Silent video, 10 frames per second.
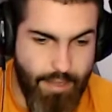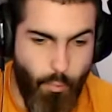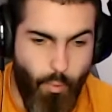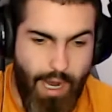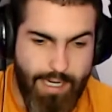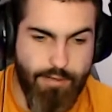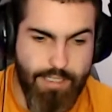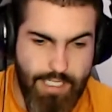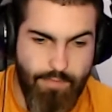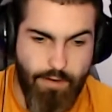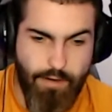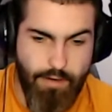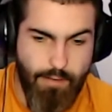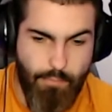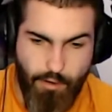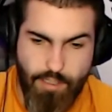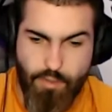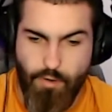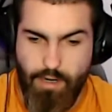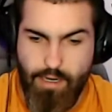the wide receiver
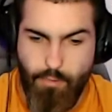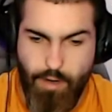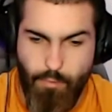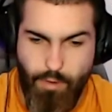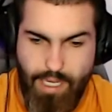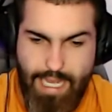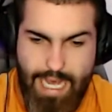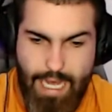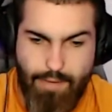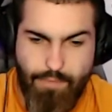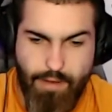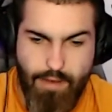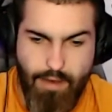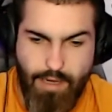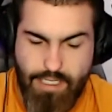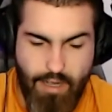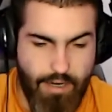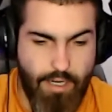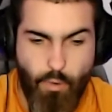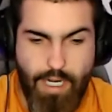purgatory where we have a
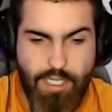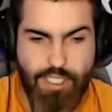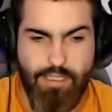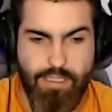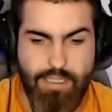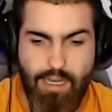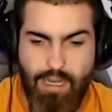ton of questions.